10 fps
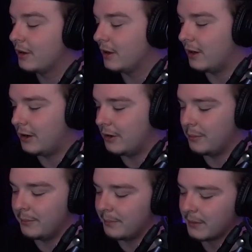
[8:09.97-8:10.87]

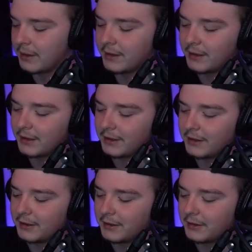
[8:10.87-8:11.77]

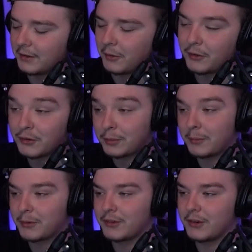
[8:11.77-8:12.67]
Only a small
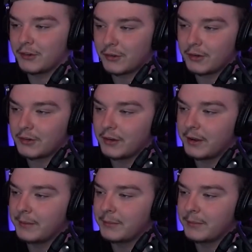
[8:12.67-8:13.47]
percentage is going to stay.